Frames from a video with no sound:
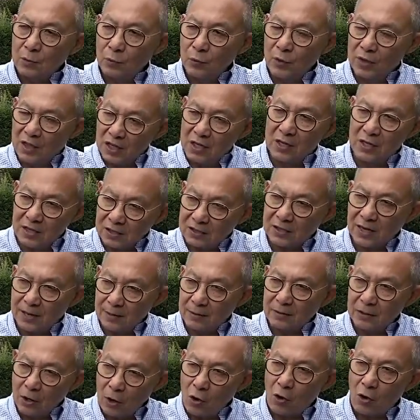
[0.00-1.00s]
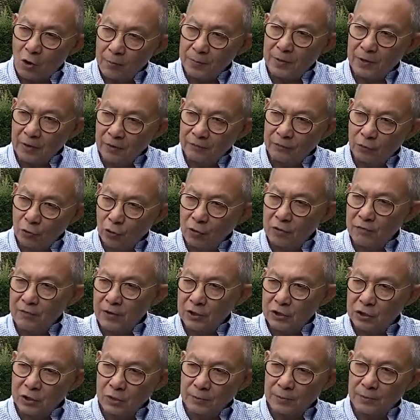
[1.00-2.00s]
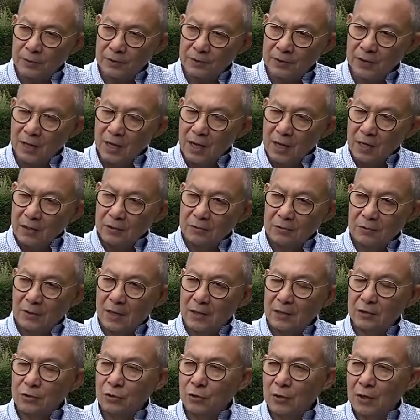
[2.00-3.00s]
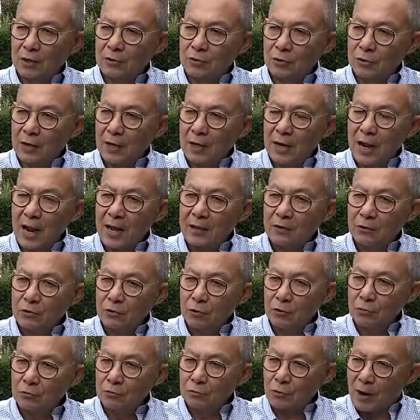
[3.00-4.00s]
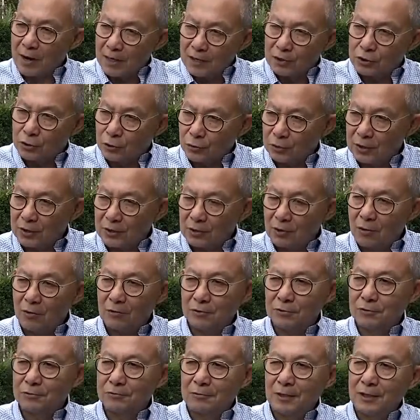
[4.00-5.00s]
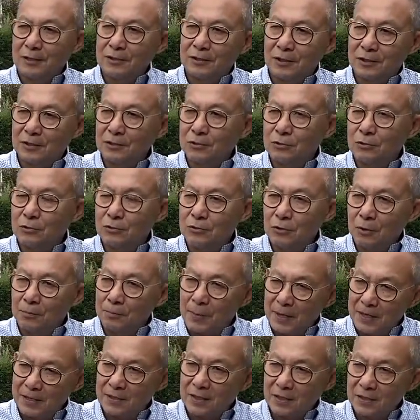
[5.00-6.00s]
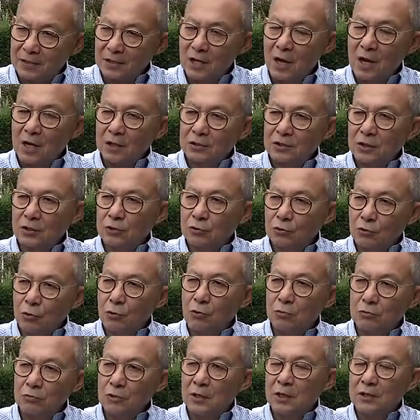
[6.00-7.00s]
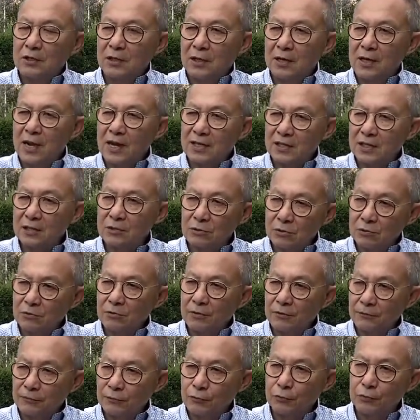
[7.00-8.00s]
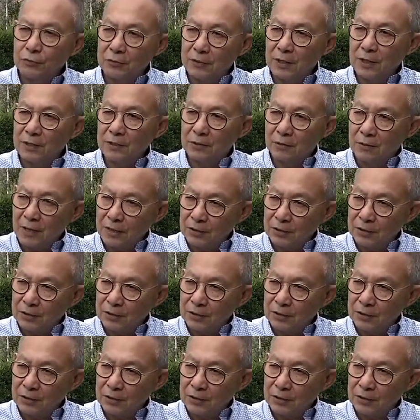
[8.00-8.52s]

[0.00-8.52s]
within the hobby of growing vegetables. You can either go right into it, or you can just do your basics. Just grow the necessary food that you